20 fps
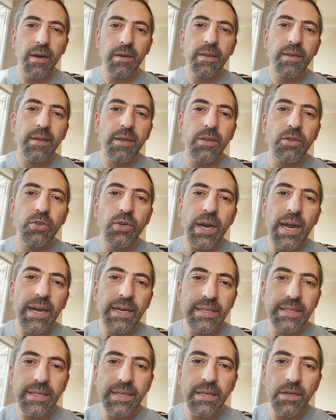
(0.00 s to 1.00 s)

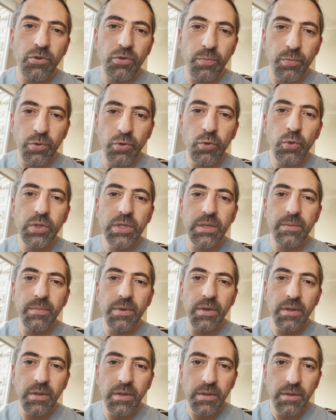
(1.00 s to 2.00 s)
contracts in a
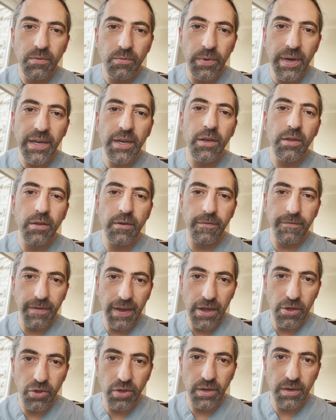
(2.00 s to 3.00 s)
reproducible, regular
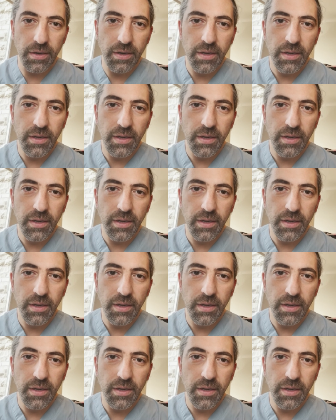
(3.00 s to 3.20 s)
fashion.